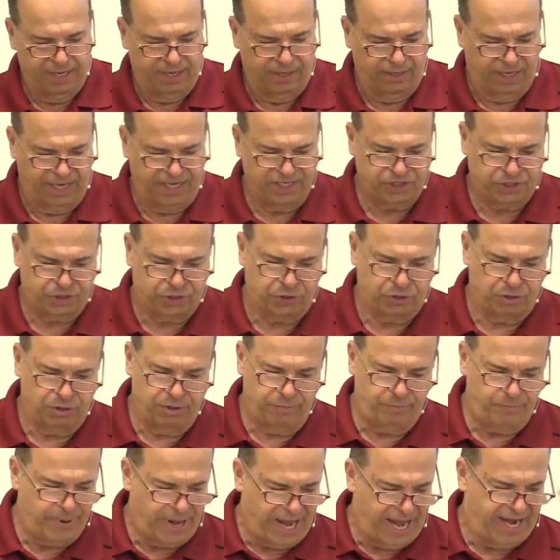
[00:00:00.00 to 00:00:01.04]
let's
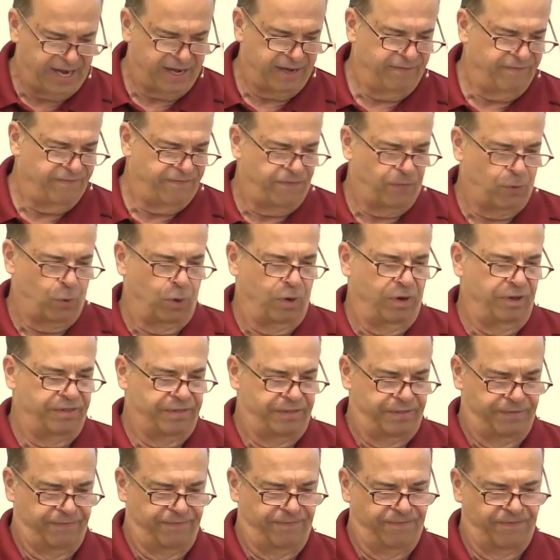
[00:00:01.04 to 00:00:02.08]
turn back and
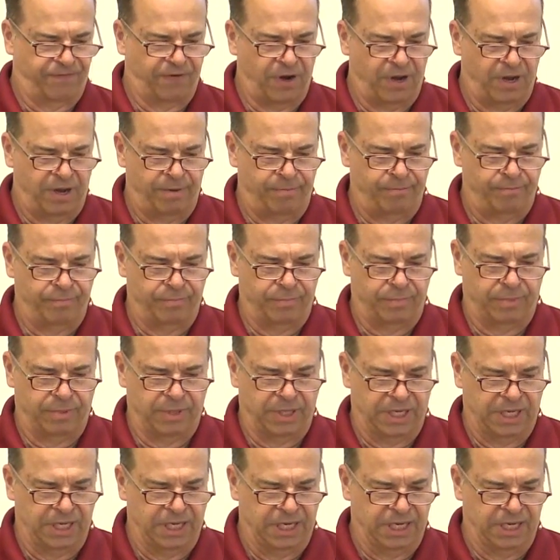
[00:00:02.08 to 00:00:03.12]
forth from
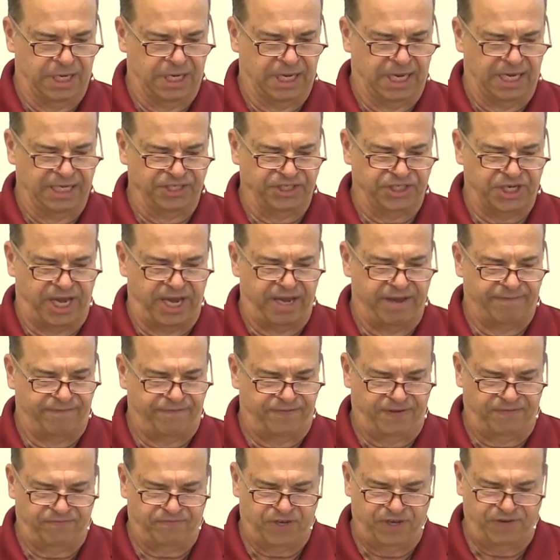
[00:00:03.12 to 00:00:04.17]
uh, Isaiah
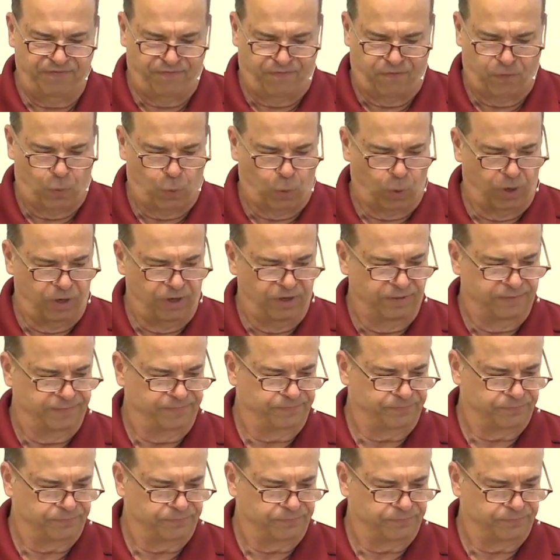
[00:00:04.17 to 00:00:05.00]
54